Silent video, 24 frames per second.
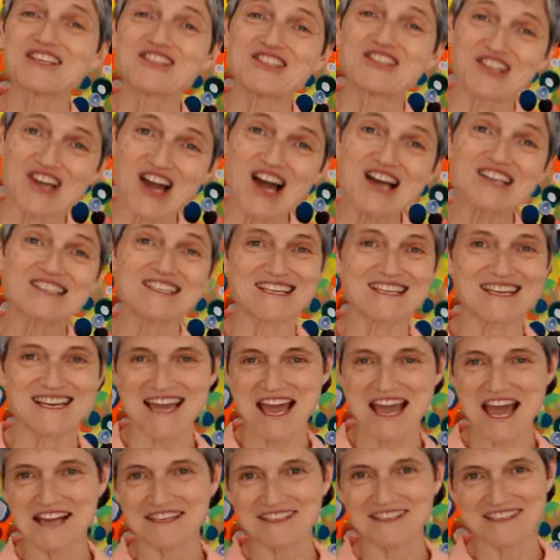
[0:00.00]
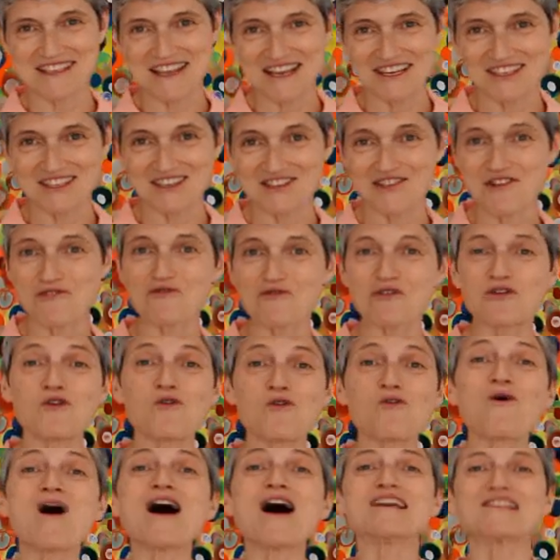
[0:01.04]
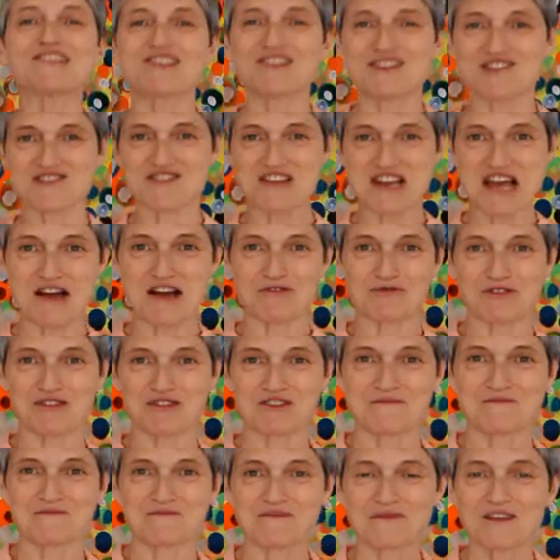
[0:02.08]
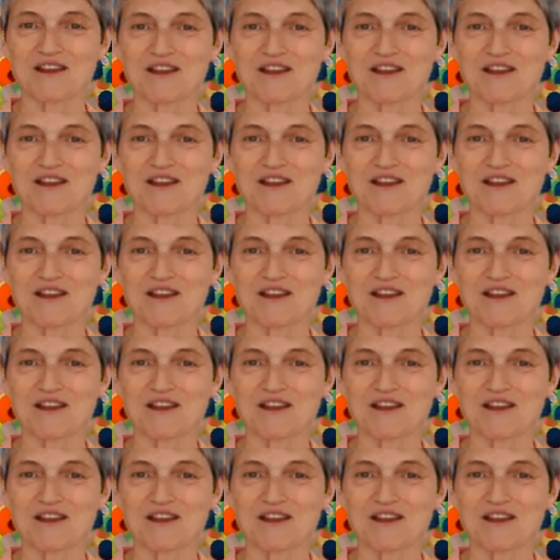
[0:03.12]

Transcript: just in case things don't quite turn out